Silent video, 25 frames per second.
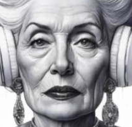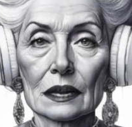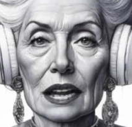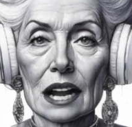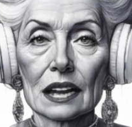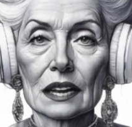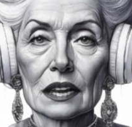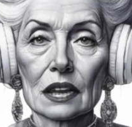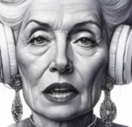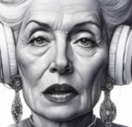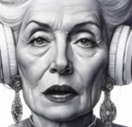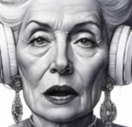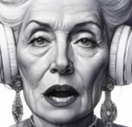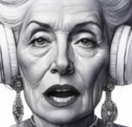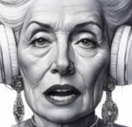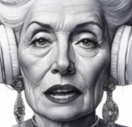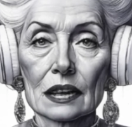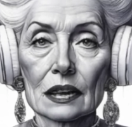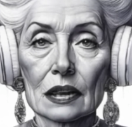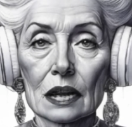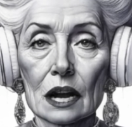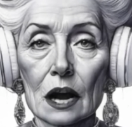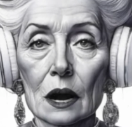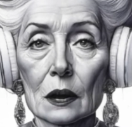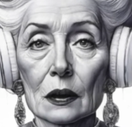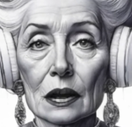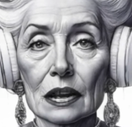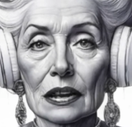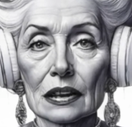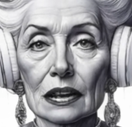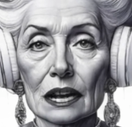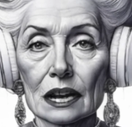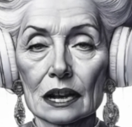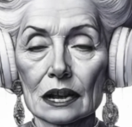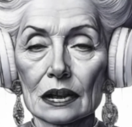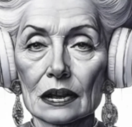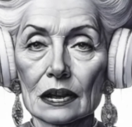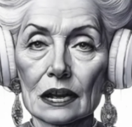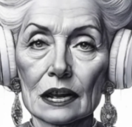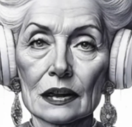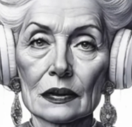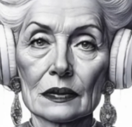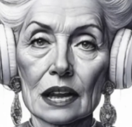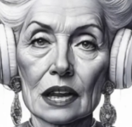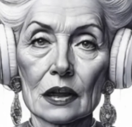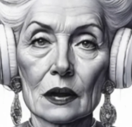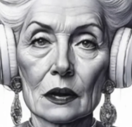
and strength coexist in